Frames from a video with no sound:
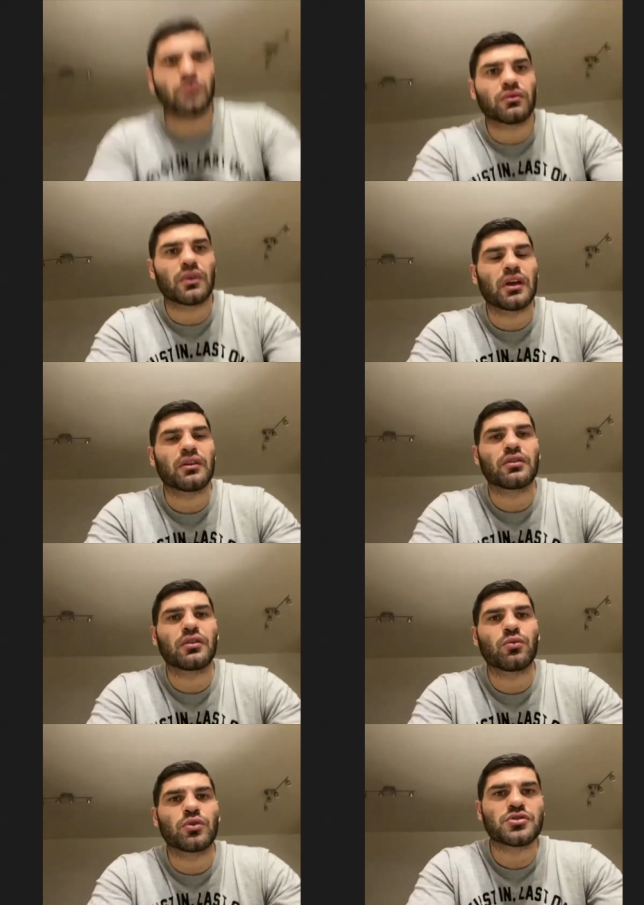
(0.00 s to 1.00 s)
I don't know
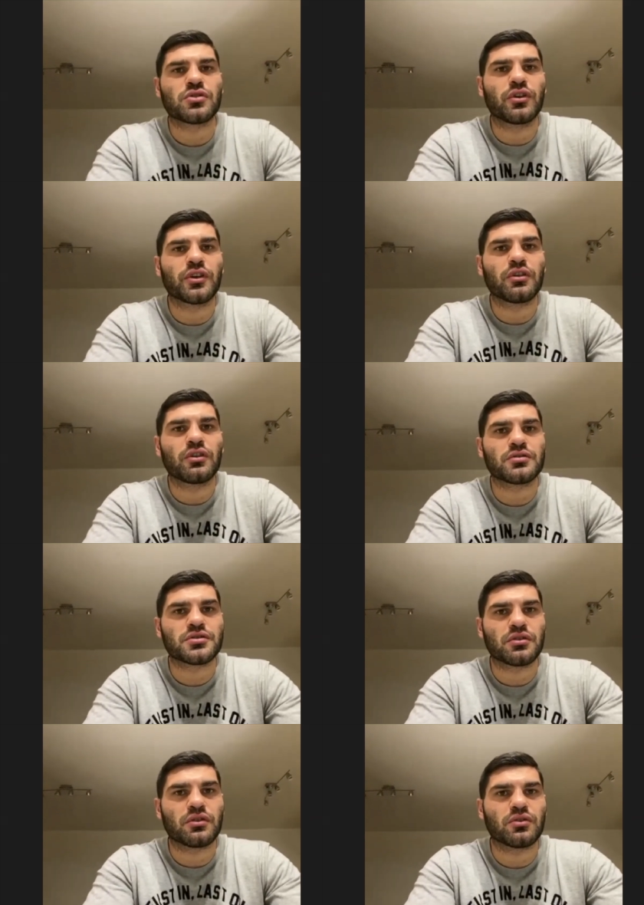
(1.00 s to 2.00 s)
what's going on.
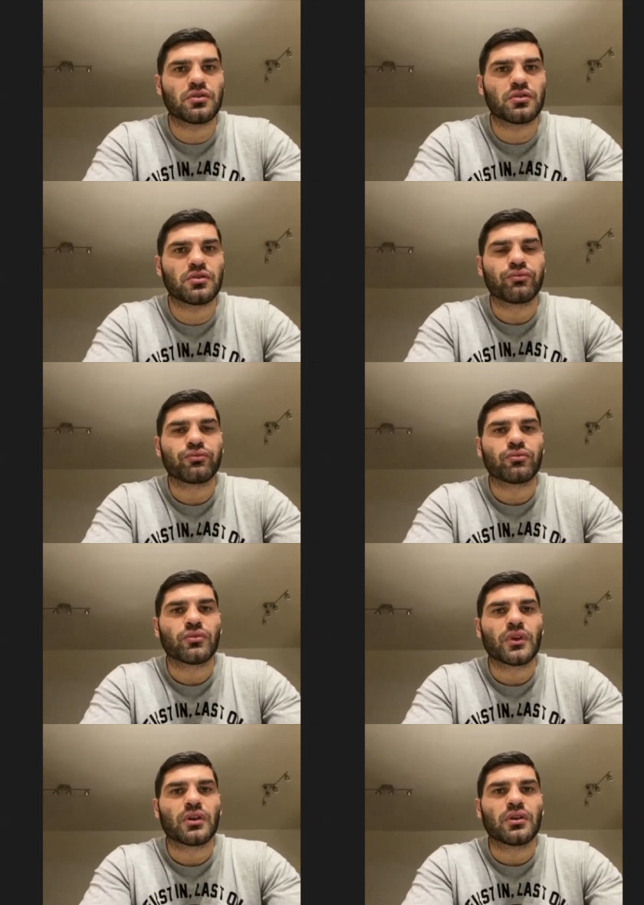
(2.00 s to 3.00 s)
So
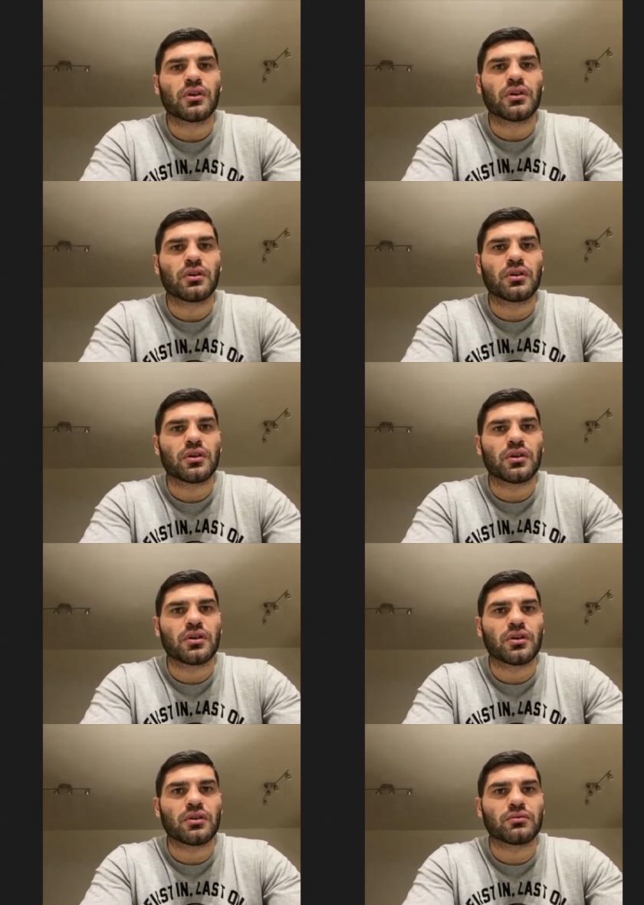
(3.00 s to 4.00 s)

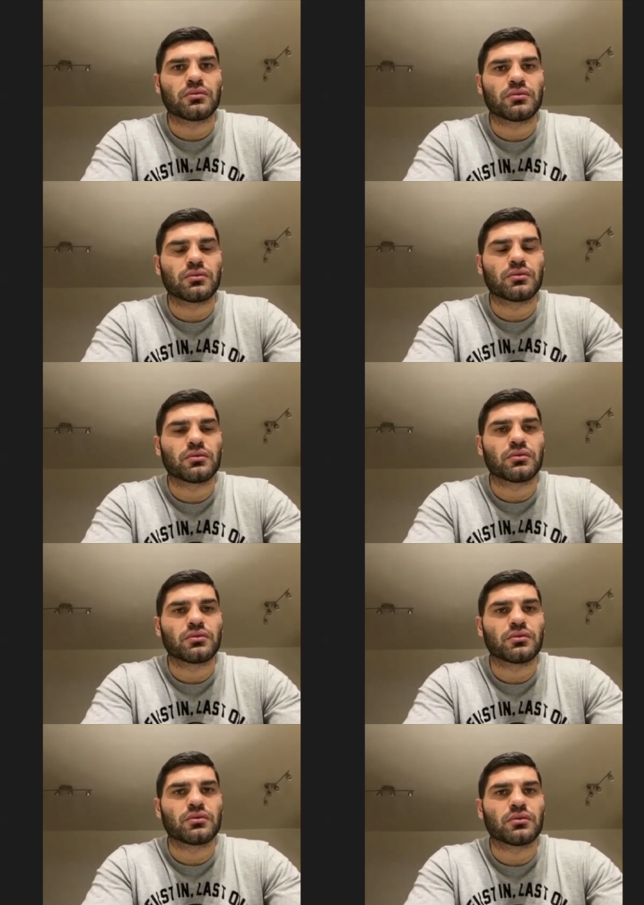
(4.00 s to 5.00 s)
uh,
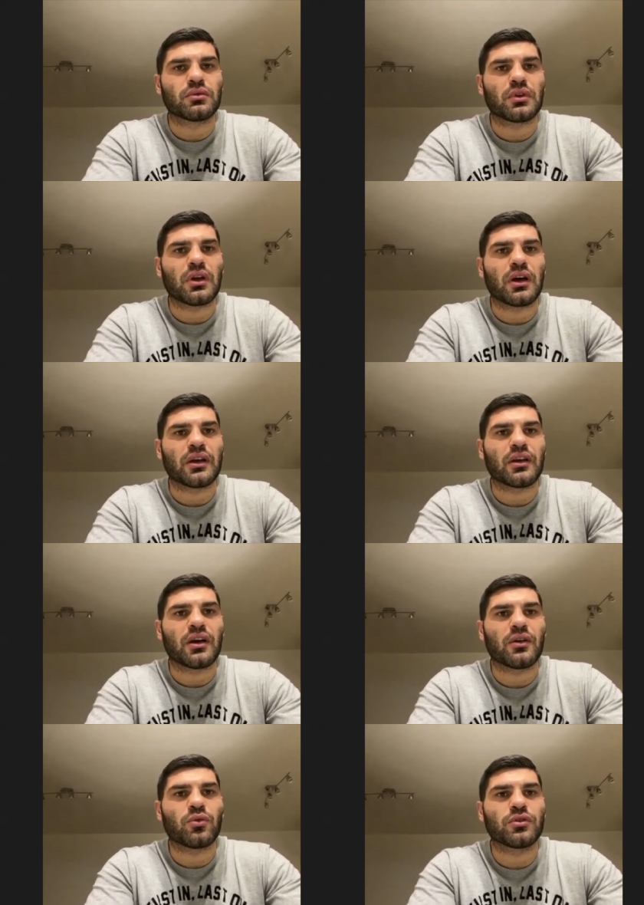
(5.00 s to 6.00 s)
I
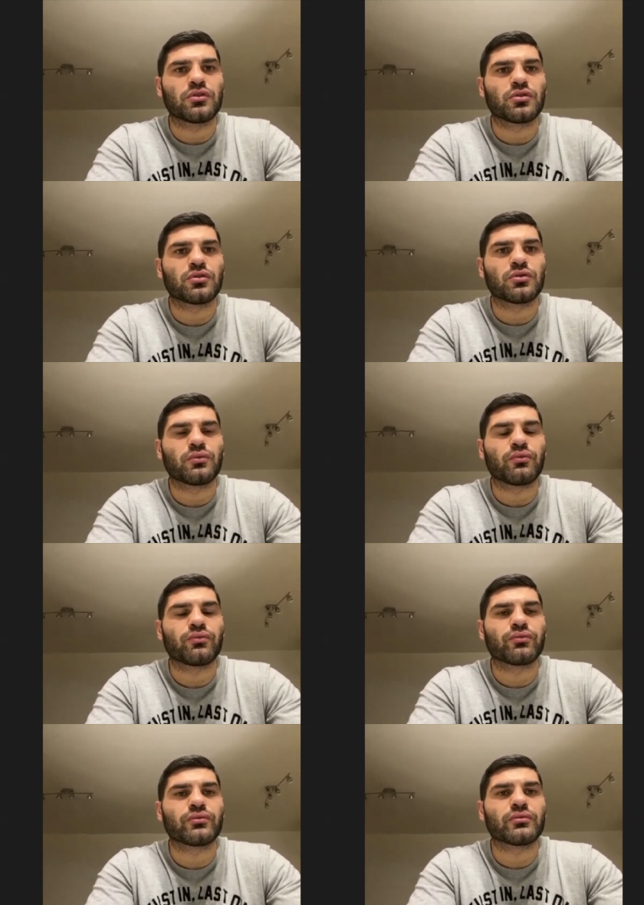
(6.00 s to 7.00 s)
I want to
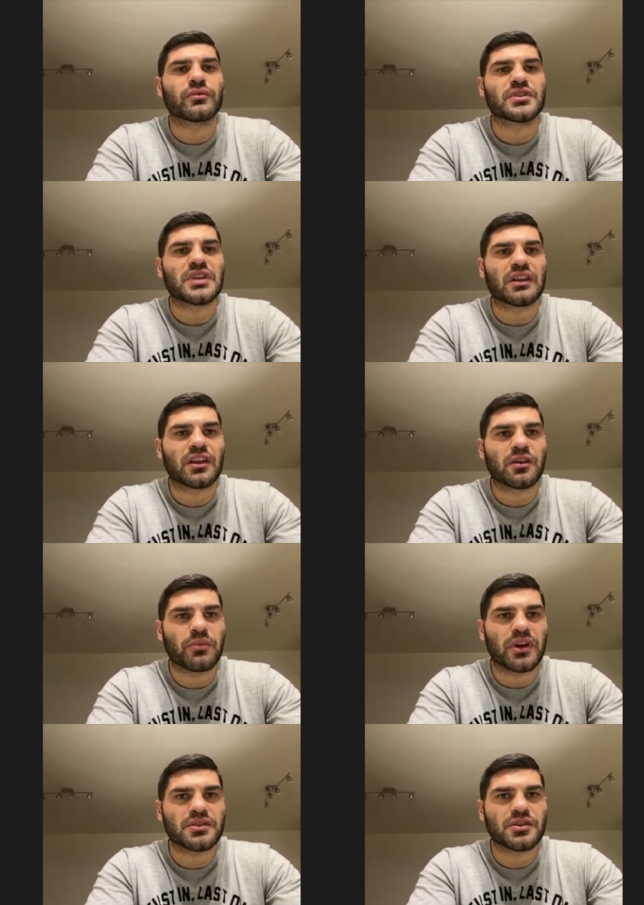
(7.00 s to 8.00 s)
send him a
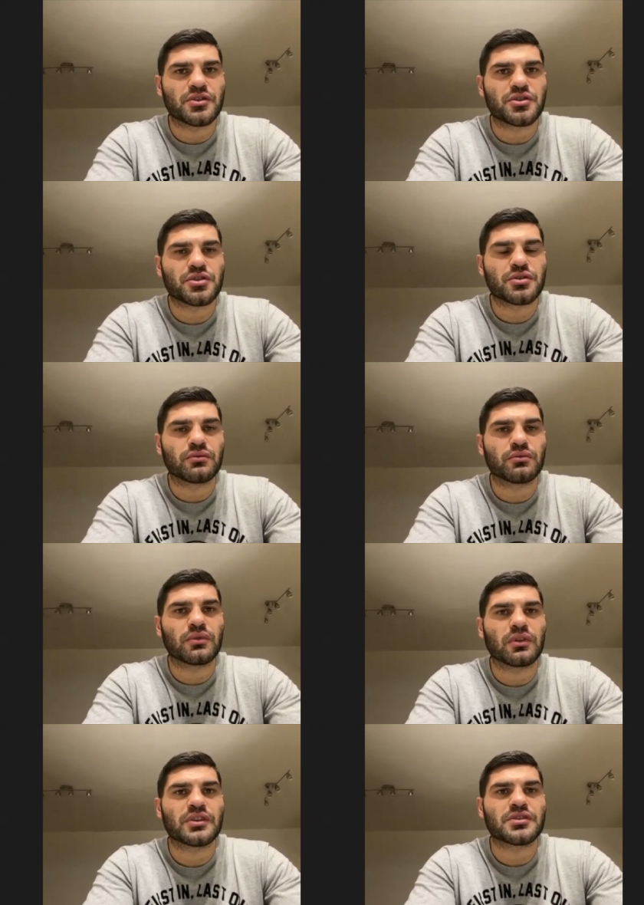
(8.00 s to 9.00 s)
message.
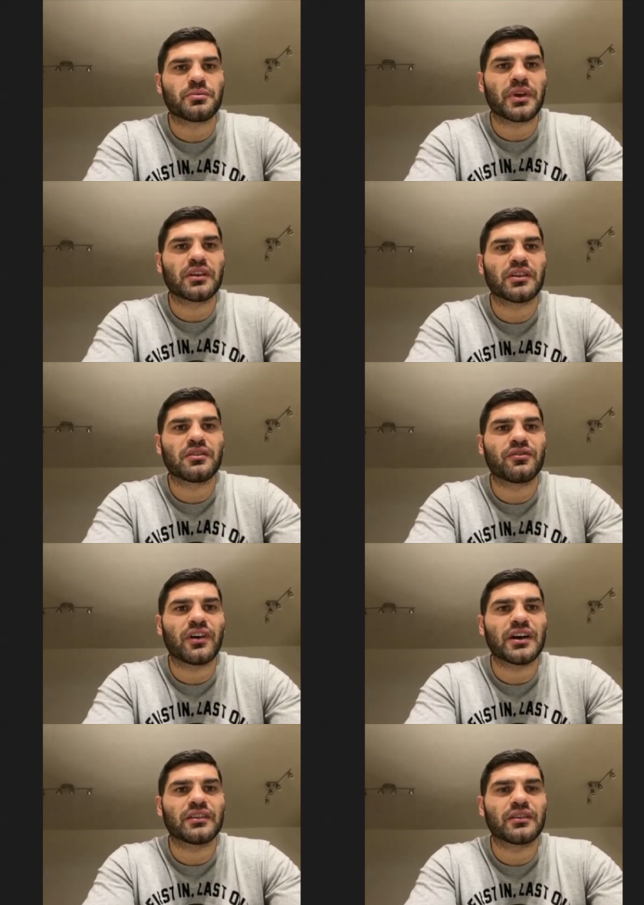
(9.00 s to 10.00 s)
Let's make that
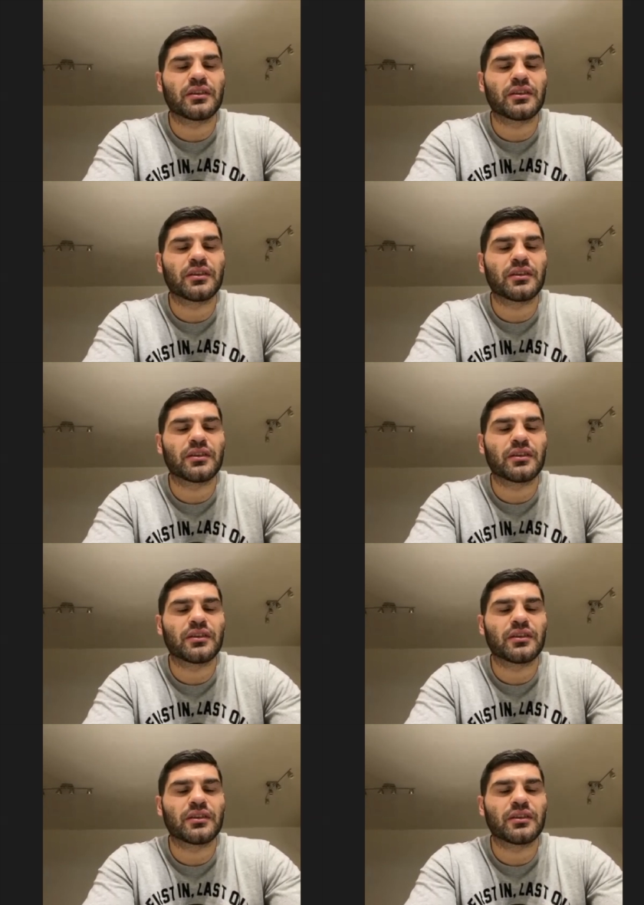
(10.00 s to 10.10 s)
fight.